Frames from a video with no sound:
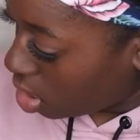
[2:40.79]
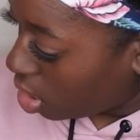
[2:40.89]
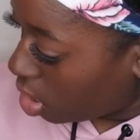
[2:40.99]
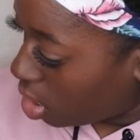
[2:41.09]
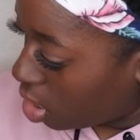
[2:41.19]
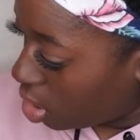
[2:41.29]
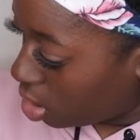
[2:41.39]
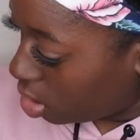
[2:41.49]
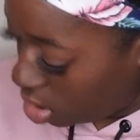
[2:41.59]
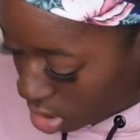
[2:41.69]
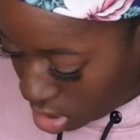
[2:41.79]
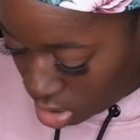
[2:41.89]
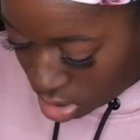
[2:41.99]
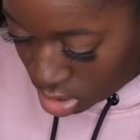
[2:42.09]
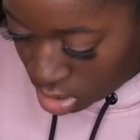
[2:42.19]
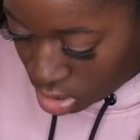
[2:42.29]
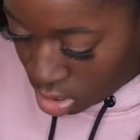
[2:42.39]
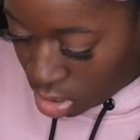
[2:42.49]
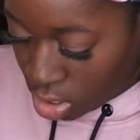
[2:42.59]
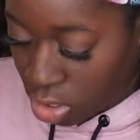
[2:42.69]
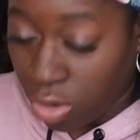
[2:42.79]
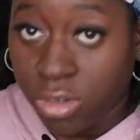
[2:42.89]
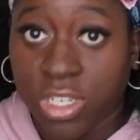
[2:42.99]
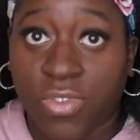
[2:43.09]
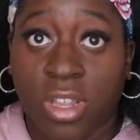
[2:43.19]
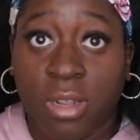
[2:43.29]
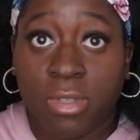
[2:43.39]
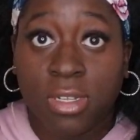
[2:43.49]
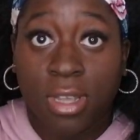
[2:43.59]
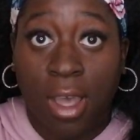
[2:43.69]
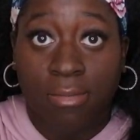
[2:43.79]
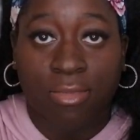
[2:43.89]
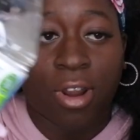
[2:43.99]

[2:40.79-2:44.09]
And you'll just fill it up to the top,